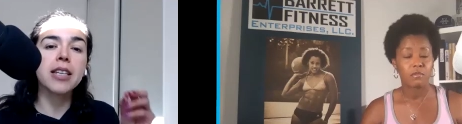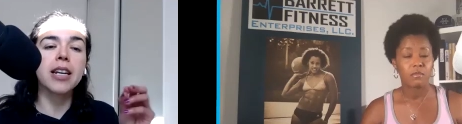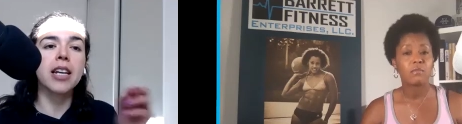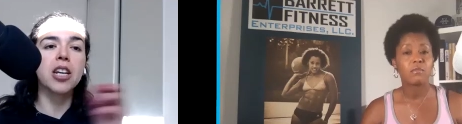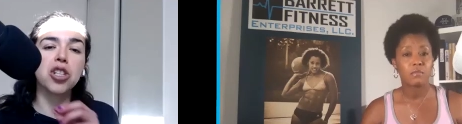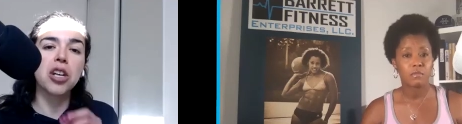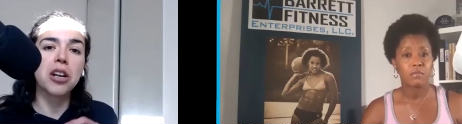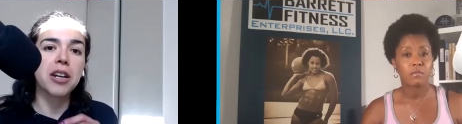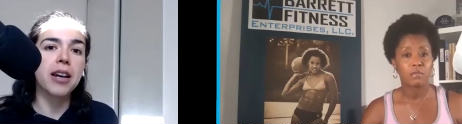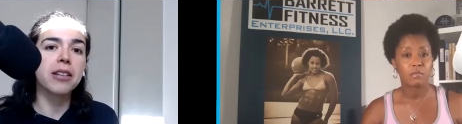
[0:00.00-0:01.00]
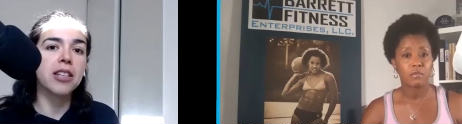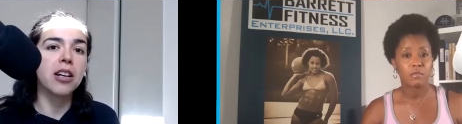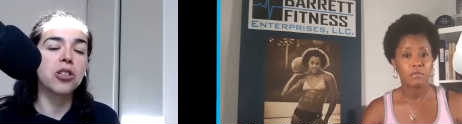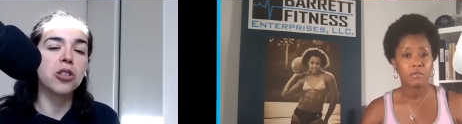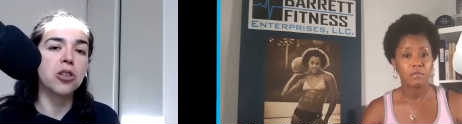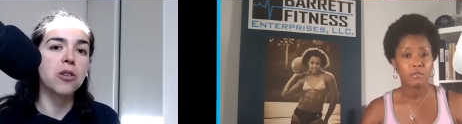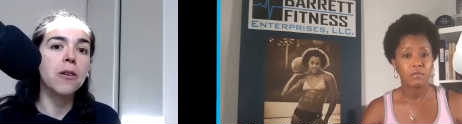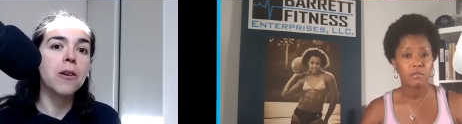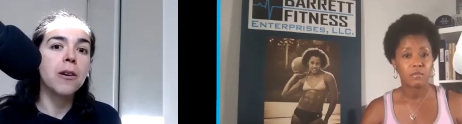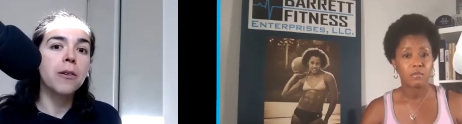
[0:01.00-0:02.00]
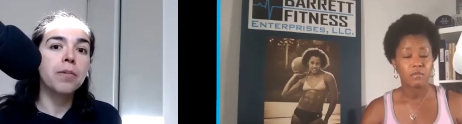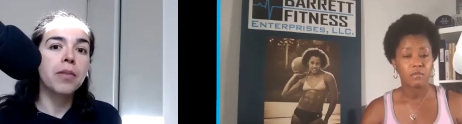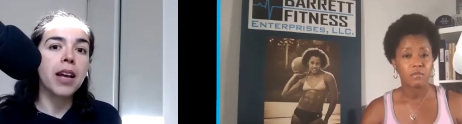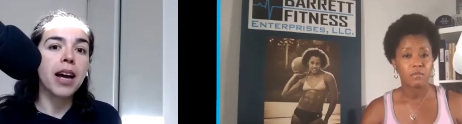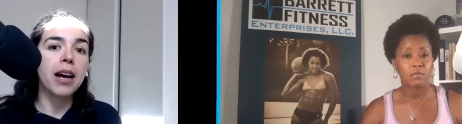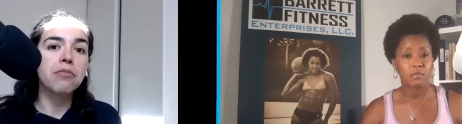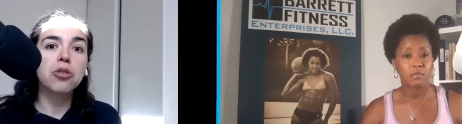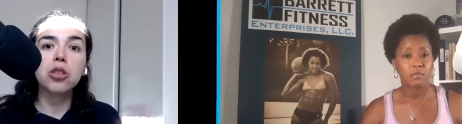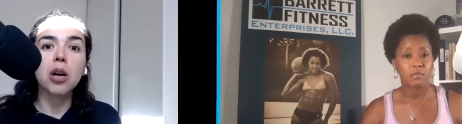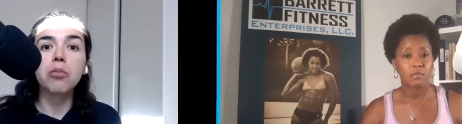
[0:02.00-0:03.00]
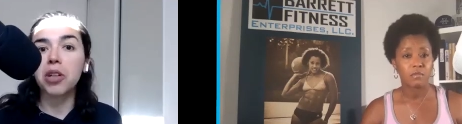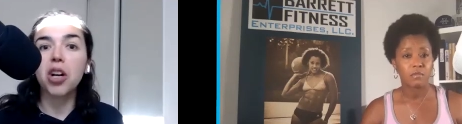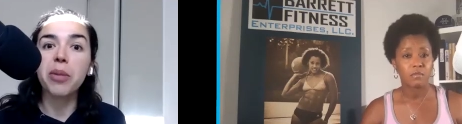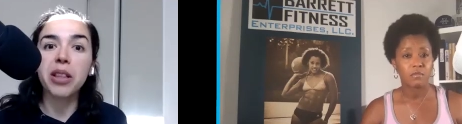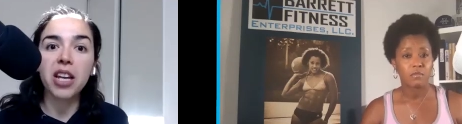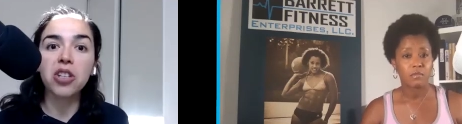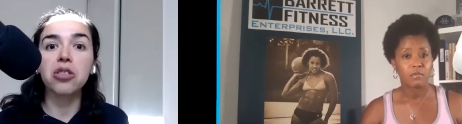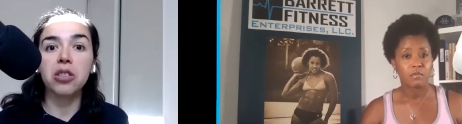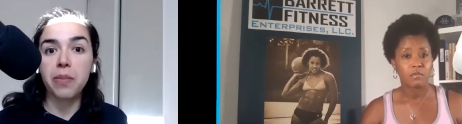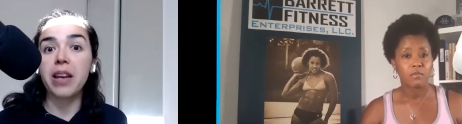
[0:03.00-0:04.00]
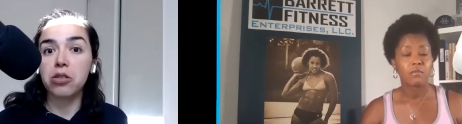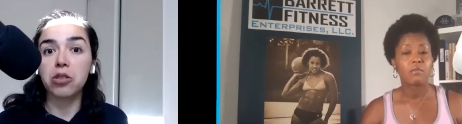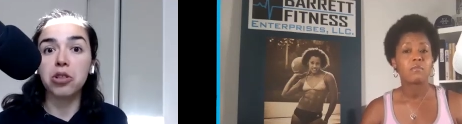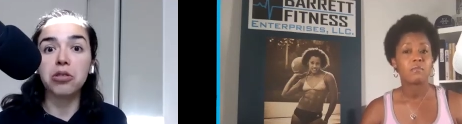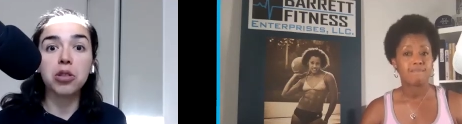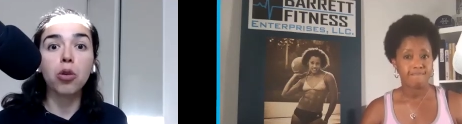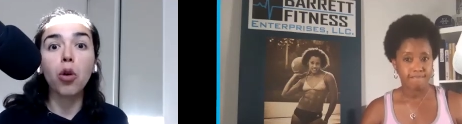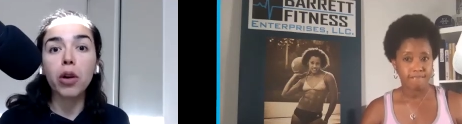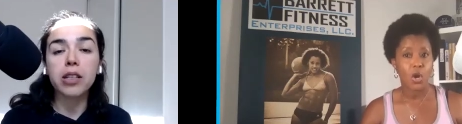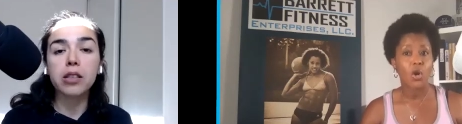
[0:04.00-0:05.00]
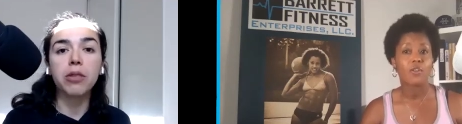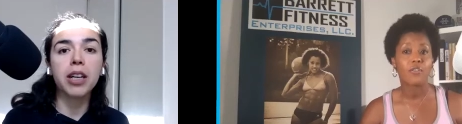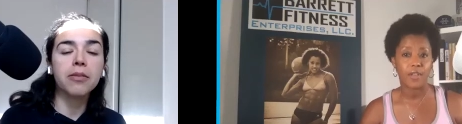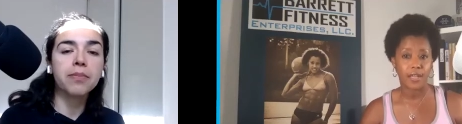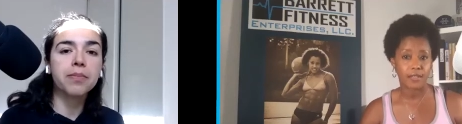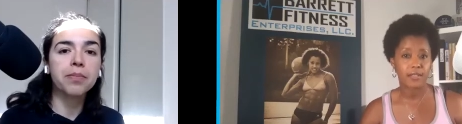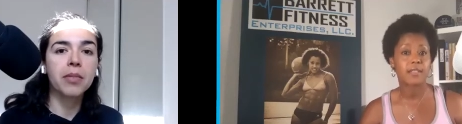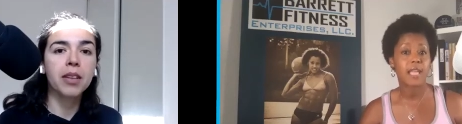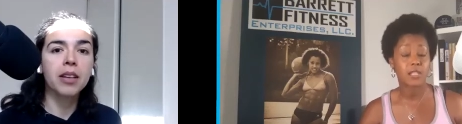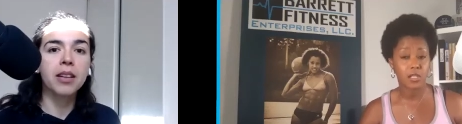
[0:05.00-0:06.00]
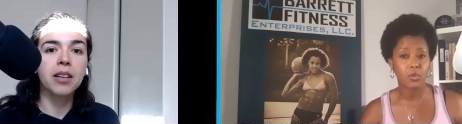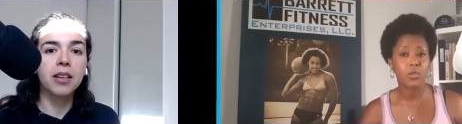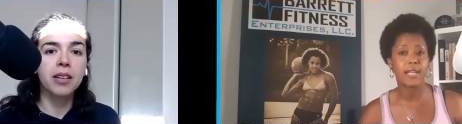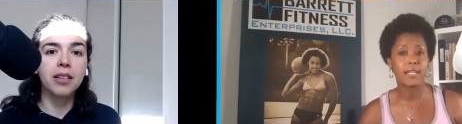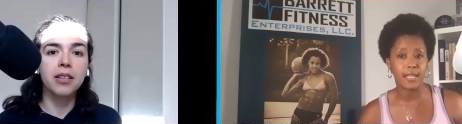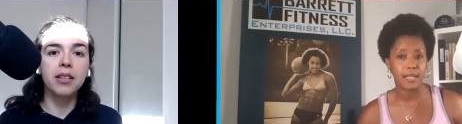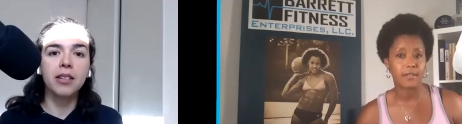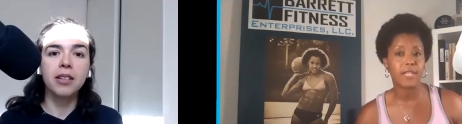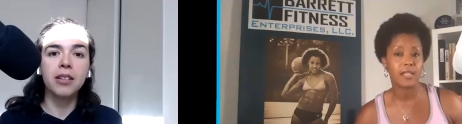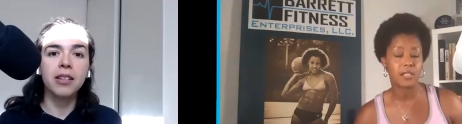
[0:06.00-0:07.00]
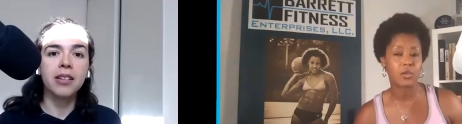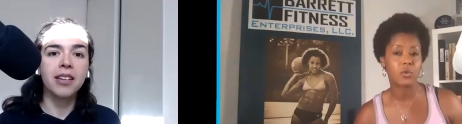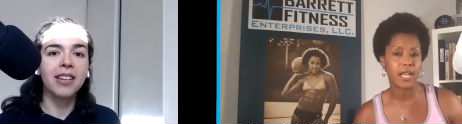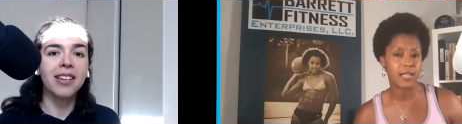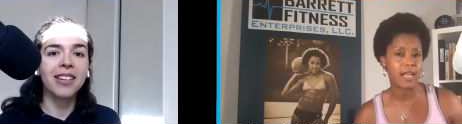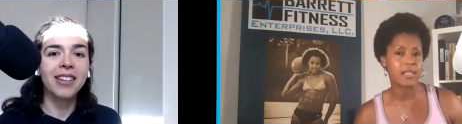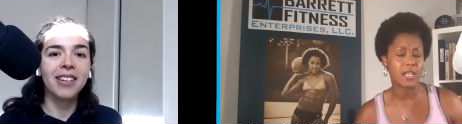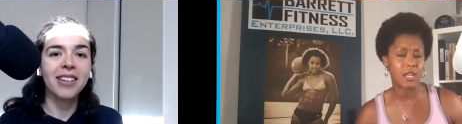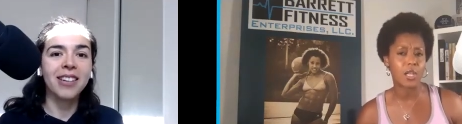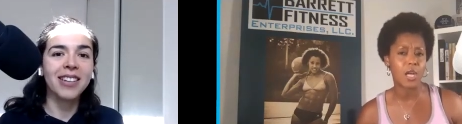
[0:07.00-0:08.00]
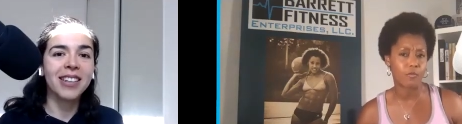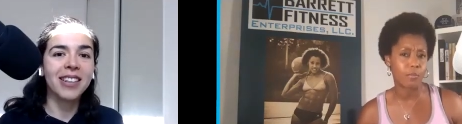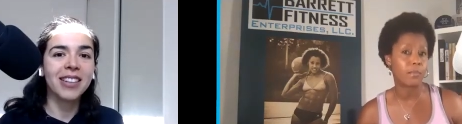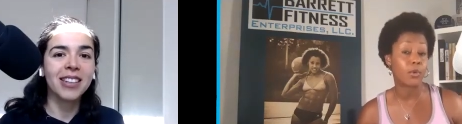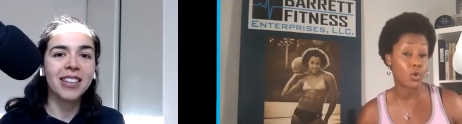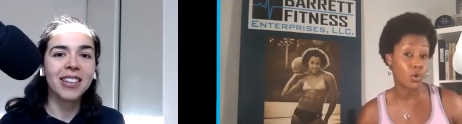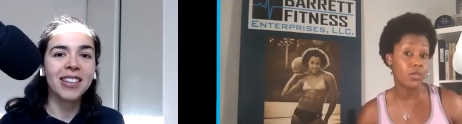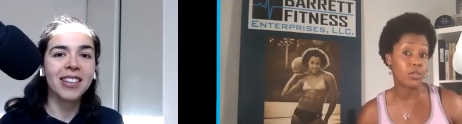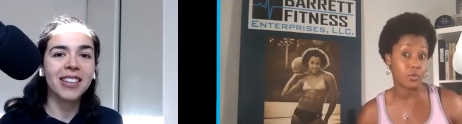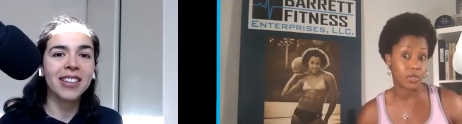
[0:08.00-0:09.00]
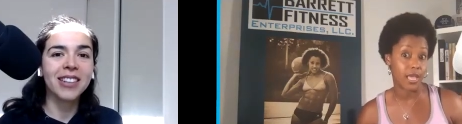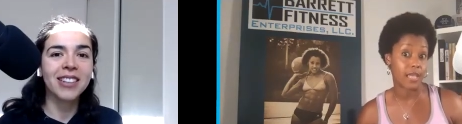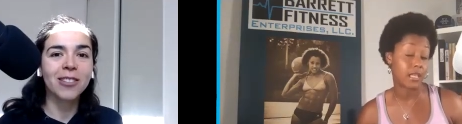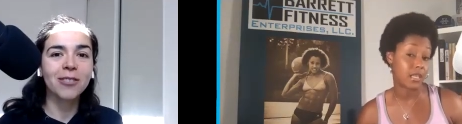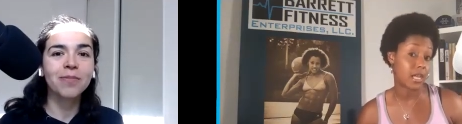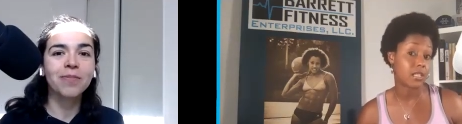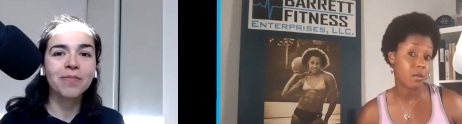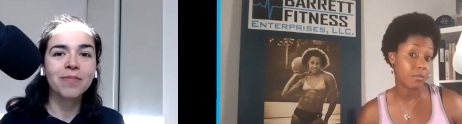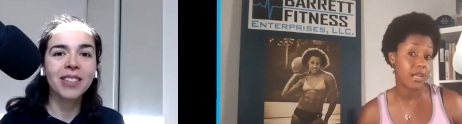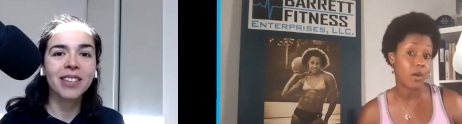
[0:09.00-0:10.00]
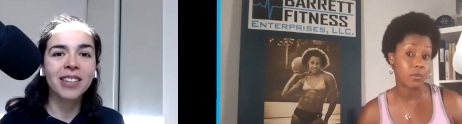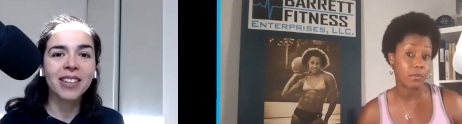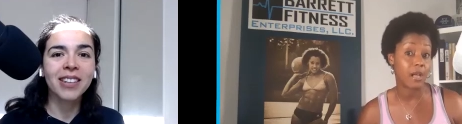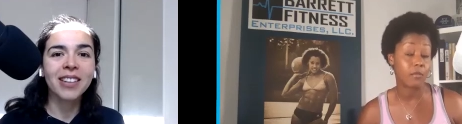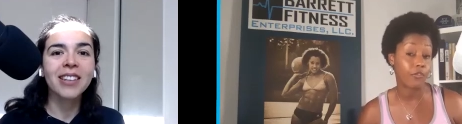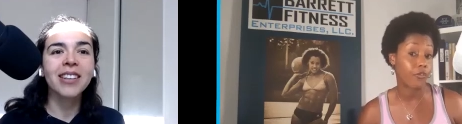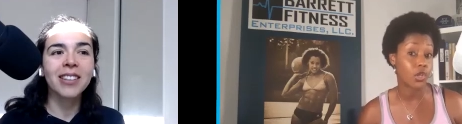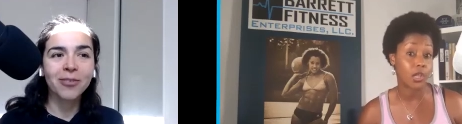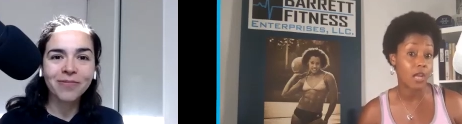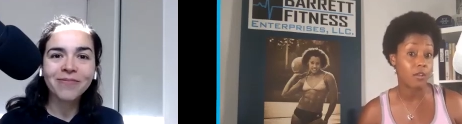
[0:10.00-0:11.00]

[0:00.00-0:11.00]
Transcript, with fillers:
Speaker 1: and each area tells you uh, some recommendations based on your score as
Speaker 2: well. Okay that's a cool idea. That is a cool idea. I think a lot of people could use that. I think that's something that would be helpful for a lot